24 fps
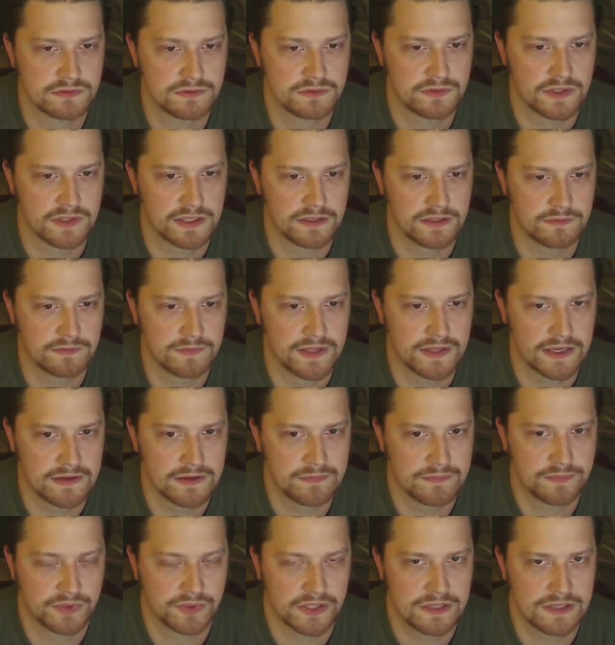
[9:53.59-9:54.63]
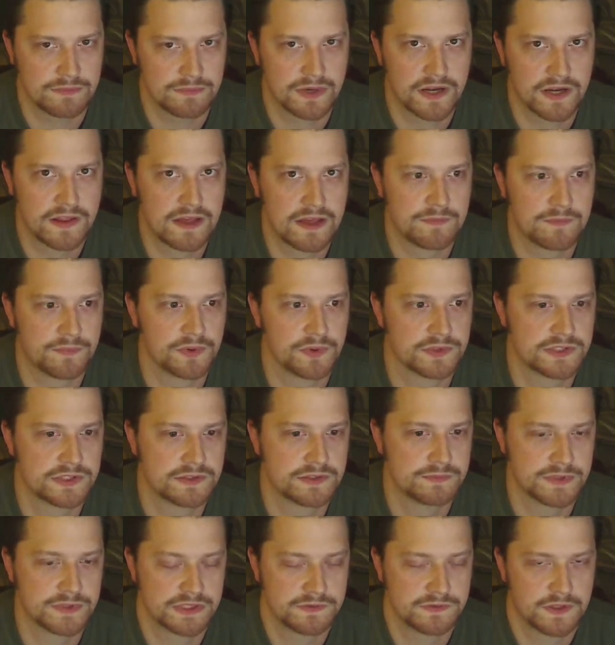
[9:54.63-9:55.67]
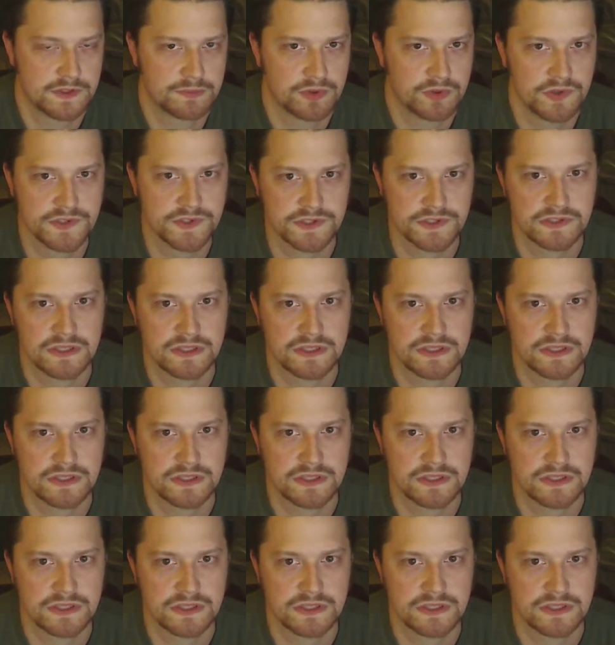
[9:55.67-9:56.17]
the game played by that per specific person.